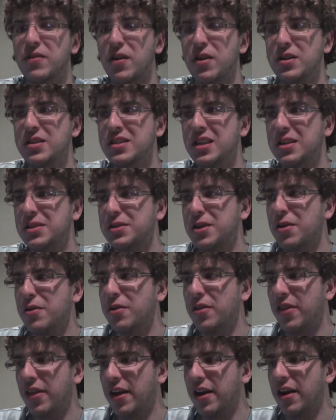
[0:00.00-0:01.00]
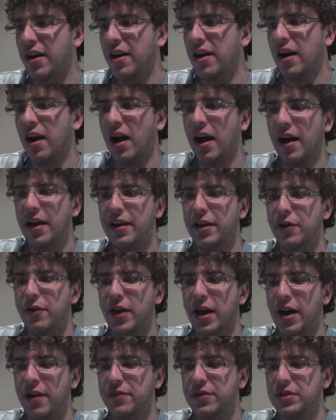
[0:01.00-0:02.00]
far as things go there, you know,
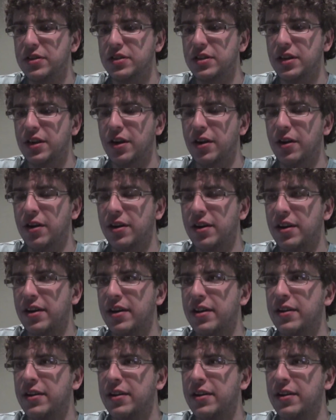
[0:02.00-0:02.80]
they obviously are